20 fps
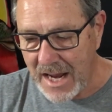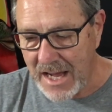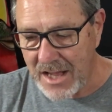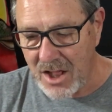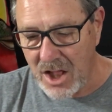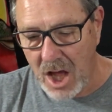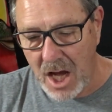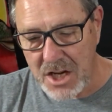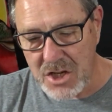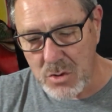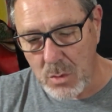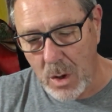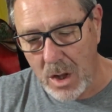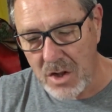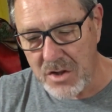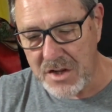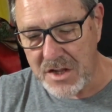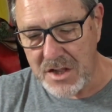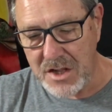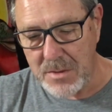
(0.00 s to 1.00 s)
and Lot
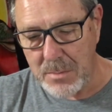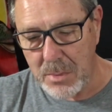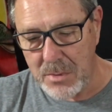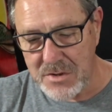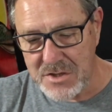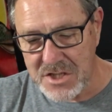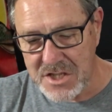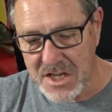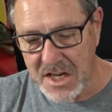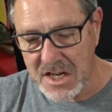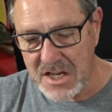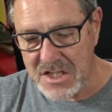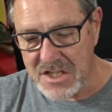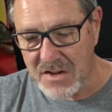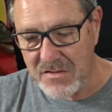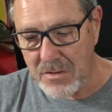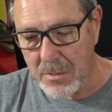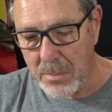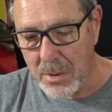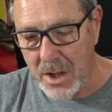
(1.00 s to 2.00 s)
dwelt in the cities
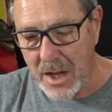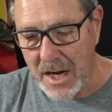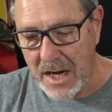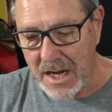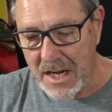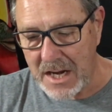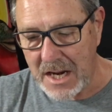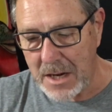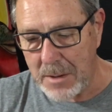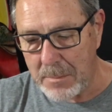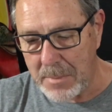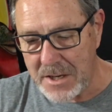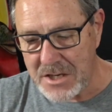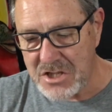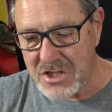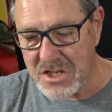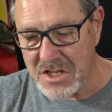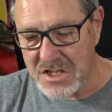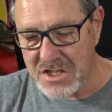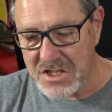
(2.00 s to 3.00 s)
of the plain, and
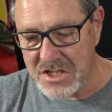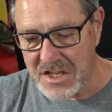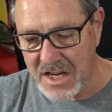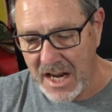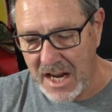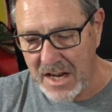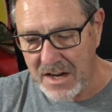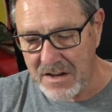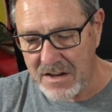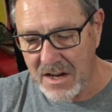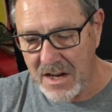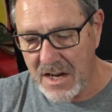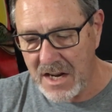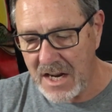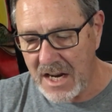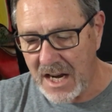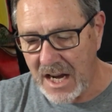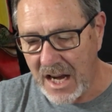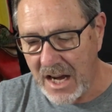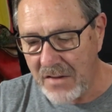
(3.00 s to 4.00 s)
pitched his tent
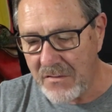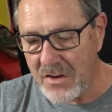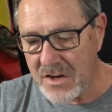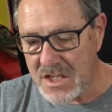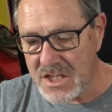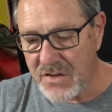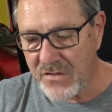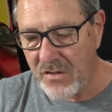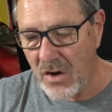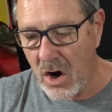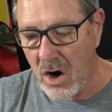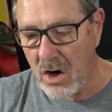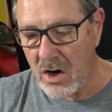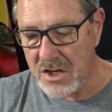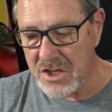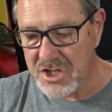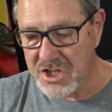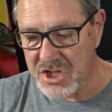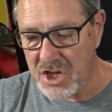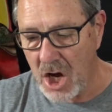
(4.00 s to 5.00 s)
even as far
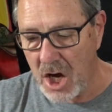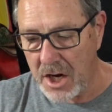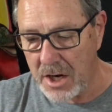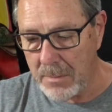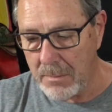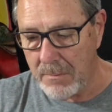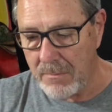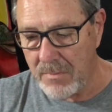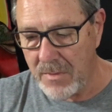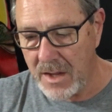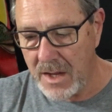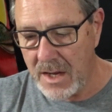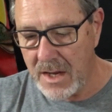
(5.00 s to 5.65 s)
as Sodom.